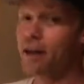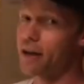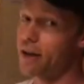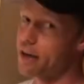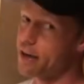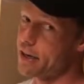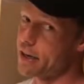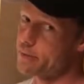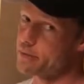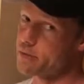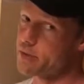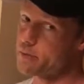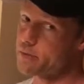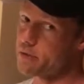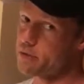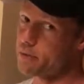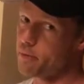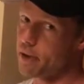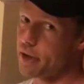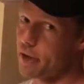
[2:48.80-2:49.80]
cut up some
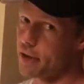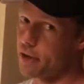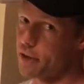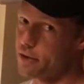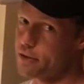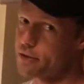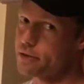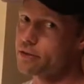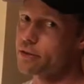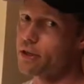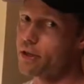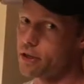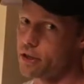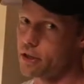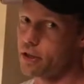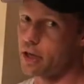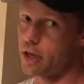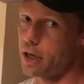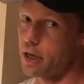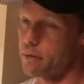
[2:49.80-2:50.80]
tomatoes.
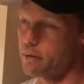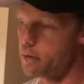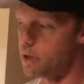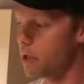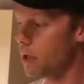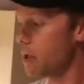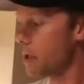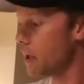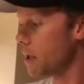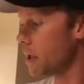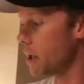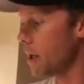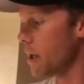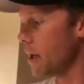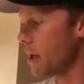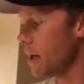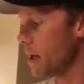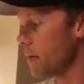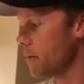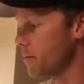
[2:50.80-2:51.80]
Yum.
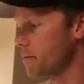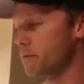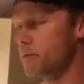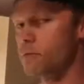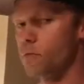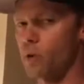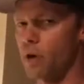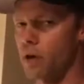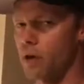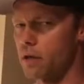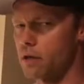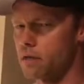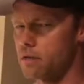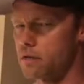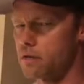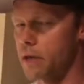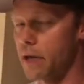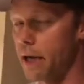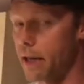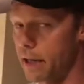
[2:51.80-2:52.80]
Well,
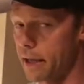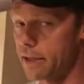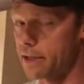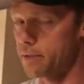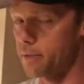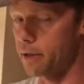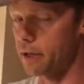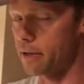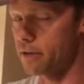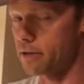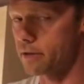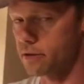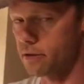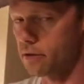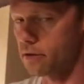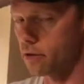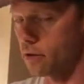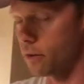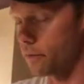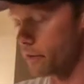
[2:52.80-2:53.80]
I like tomatoes.
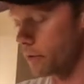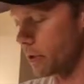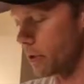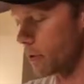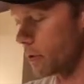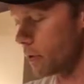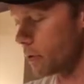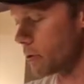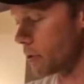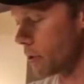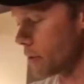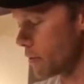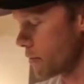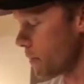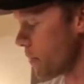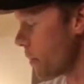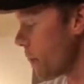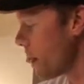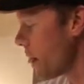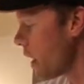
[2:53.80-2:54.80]
Hopefully you do too.
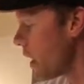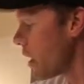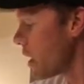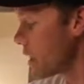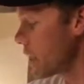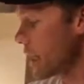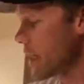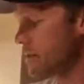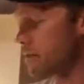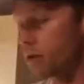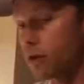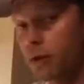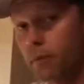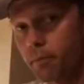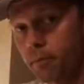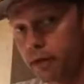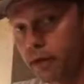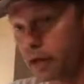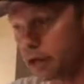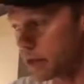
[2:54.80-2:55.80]
Okay, so the
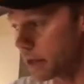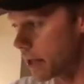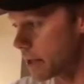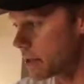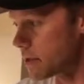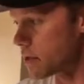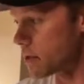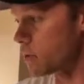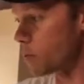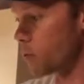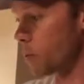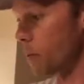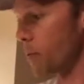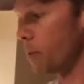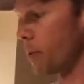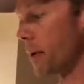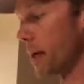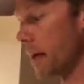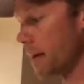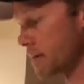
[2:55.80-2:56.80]
meal is we'll
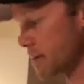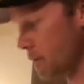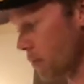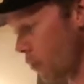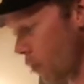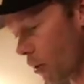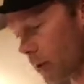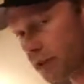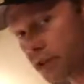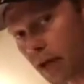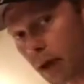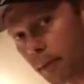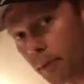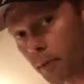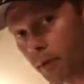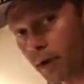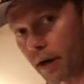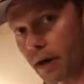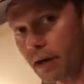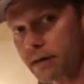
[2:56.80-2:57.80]
put out some more
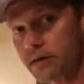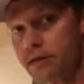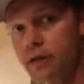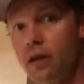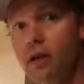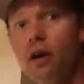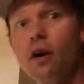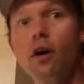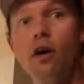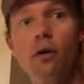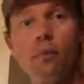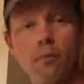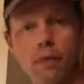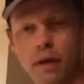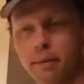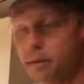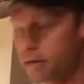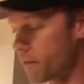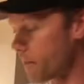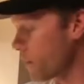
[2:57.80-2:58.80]
Tupperwares,
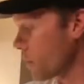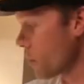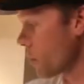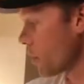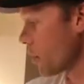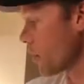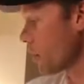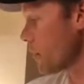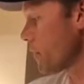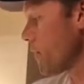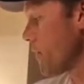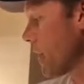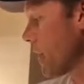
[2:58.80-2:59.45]
maybe 4 or